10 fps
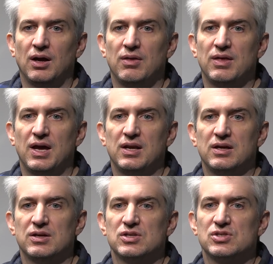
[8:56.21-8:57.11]
that
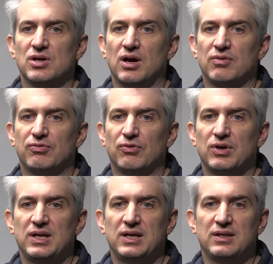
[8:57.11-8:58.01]
is uh,
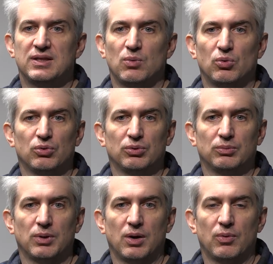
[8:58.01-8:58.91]
free that
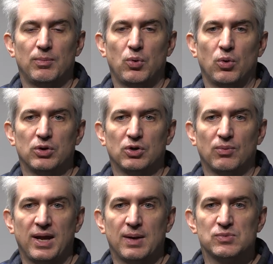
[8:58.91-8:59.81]
will uh, report your
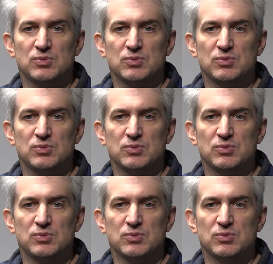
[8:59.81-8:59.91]
RAM